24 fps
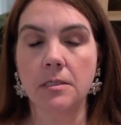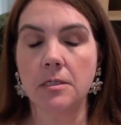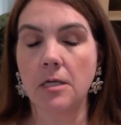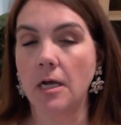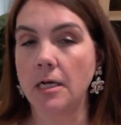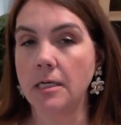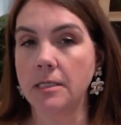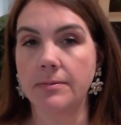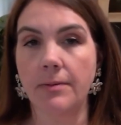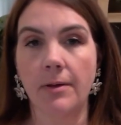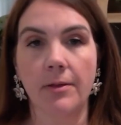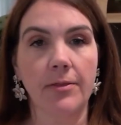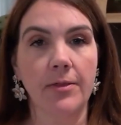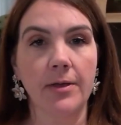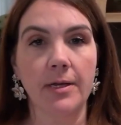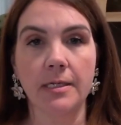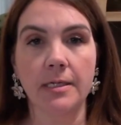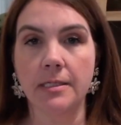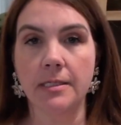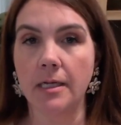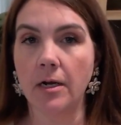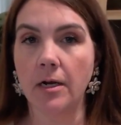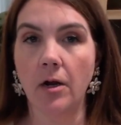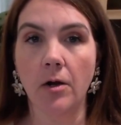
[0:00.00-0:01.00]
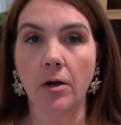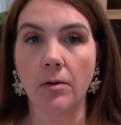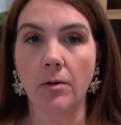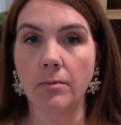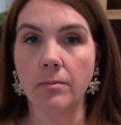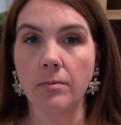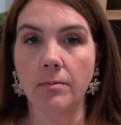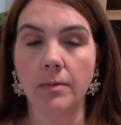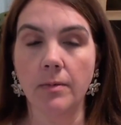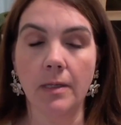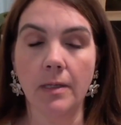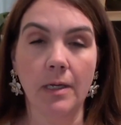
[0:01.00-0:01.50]
talks about things that aren't
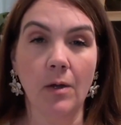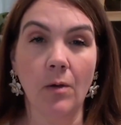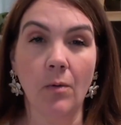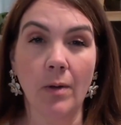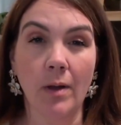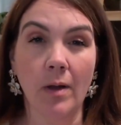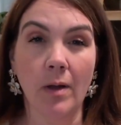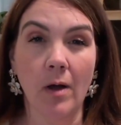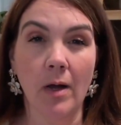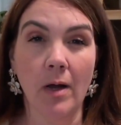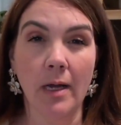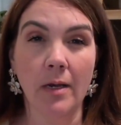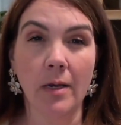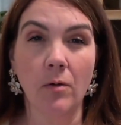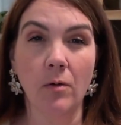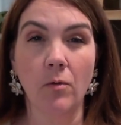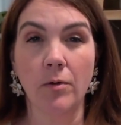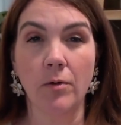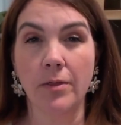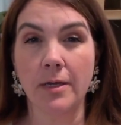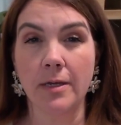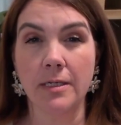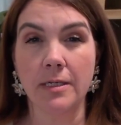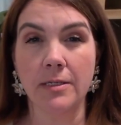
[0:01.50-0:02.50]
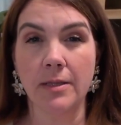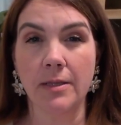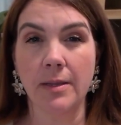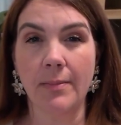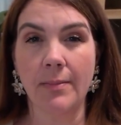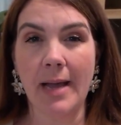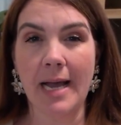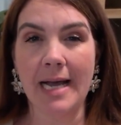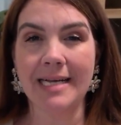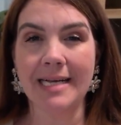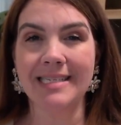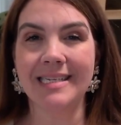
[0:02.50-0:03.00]
really going on or things in the
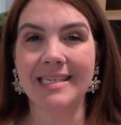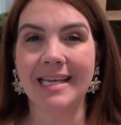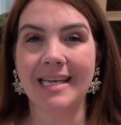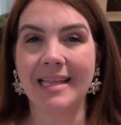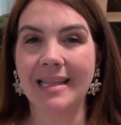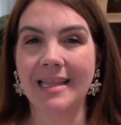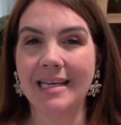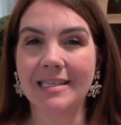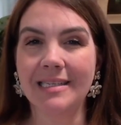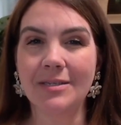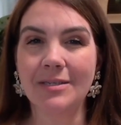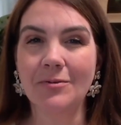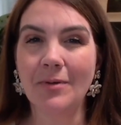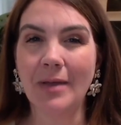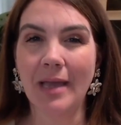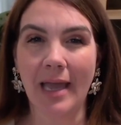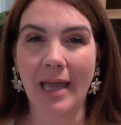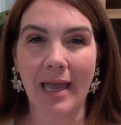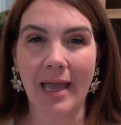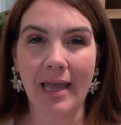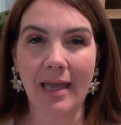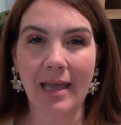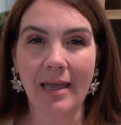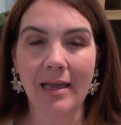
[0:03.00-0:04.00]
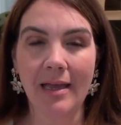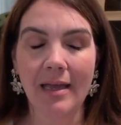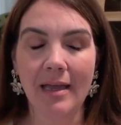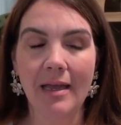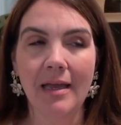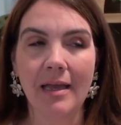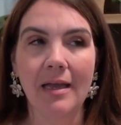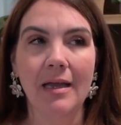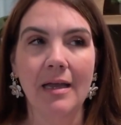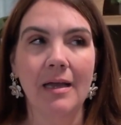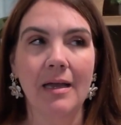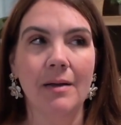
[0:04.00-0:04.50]
past. And that's okay.
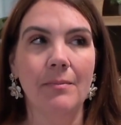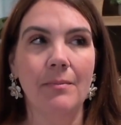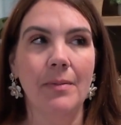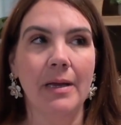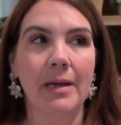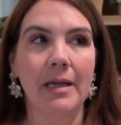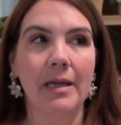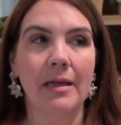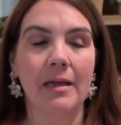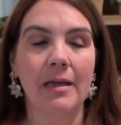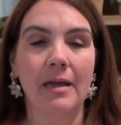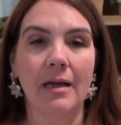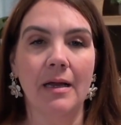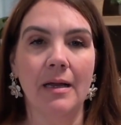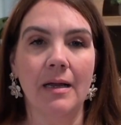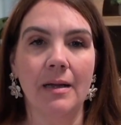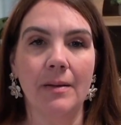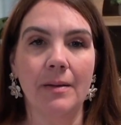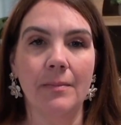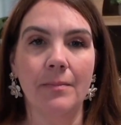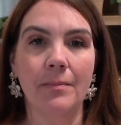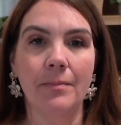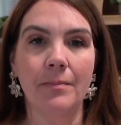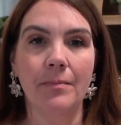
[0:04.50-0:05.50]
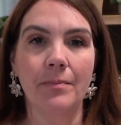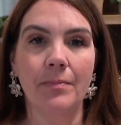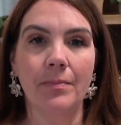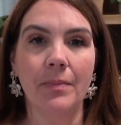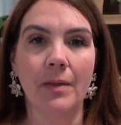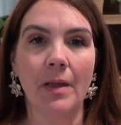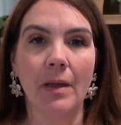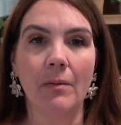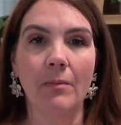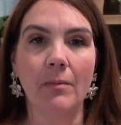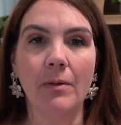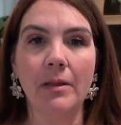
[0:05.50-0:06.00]
But I
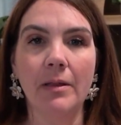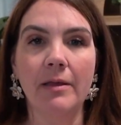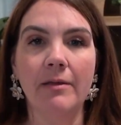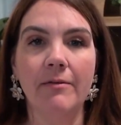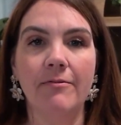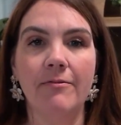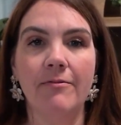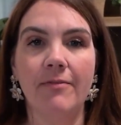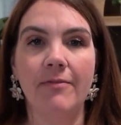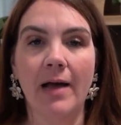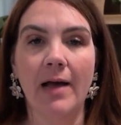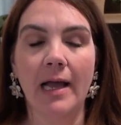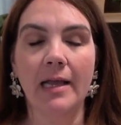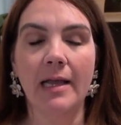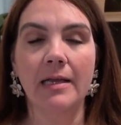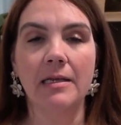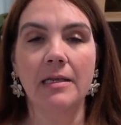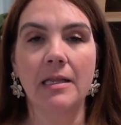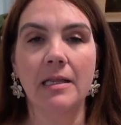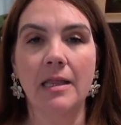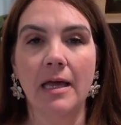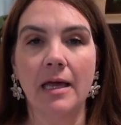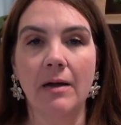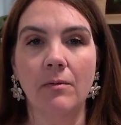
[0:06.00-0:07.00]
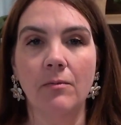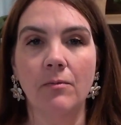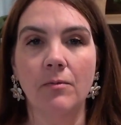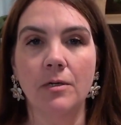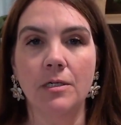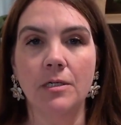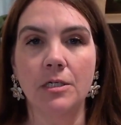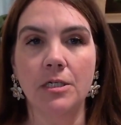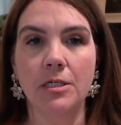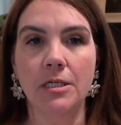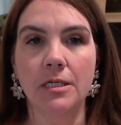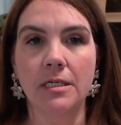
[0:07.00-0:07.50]
really find that
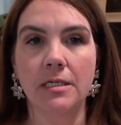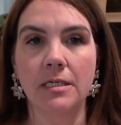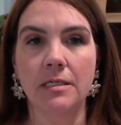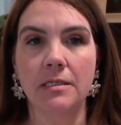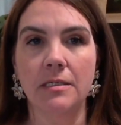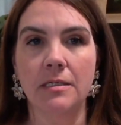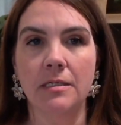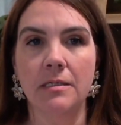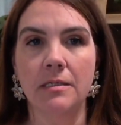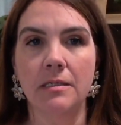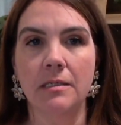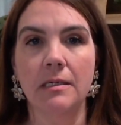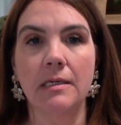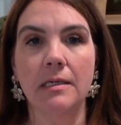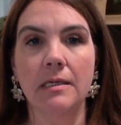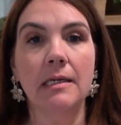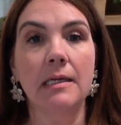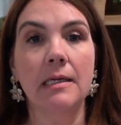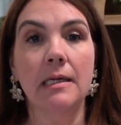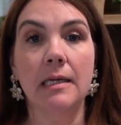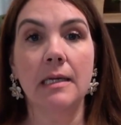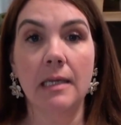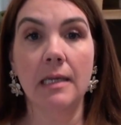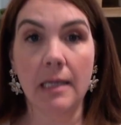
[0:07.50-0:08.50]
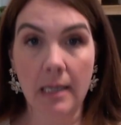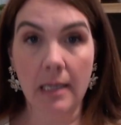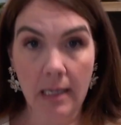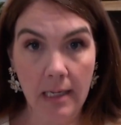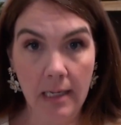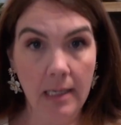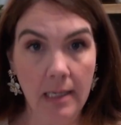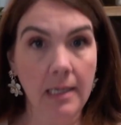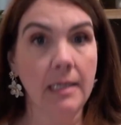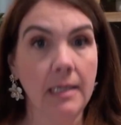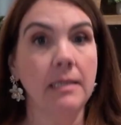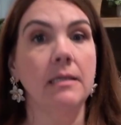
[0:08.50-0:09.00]
when she's
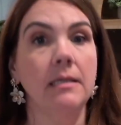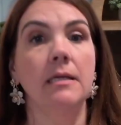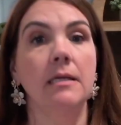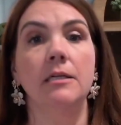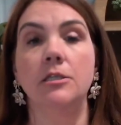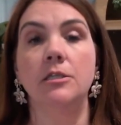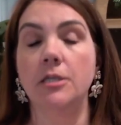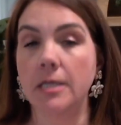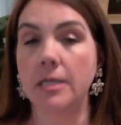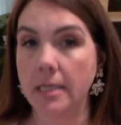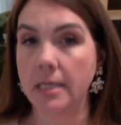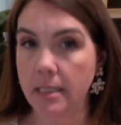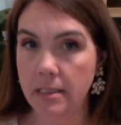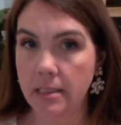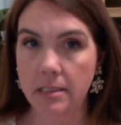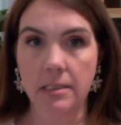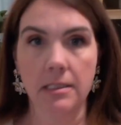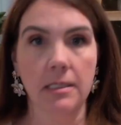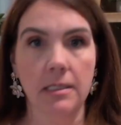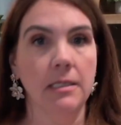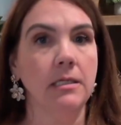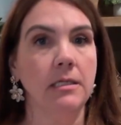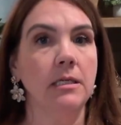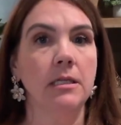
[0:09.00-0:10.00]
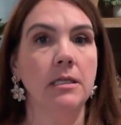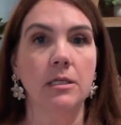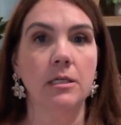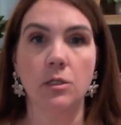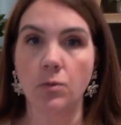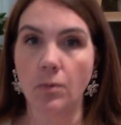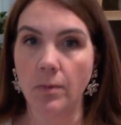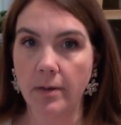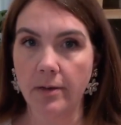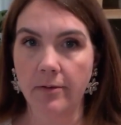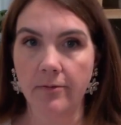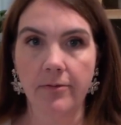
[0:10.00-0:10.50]
in it and she gets into the
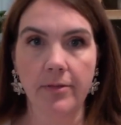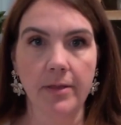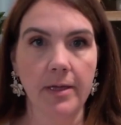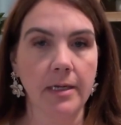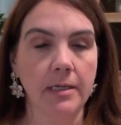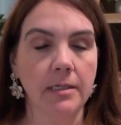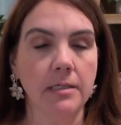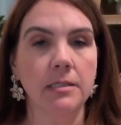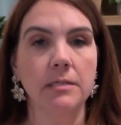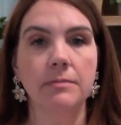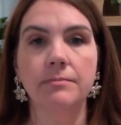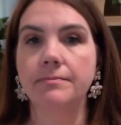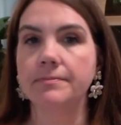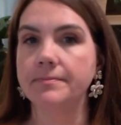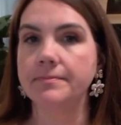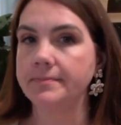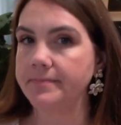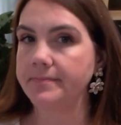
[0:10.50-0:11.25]
swing of things,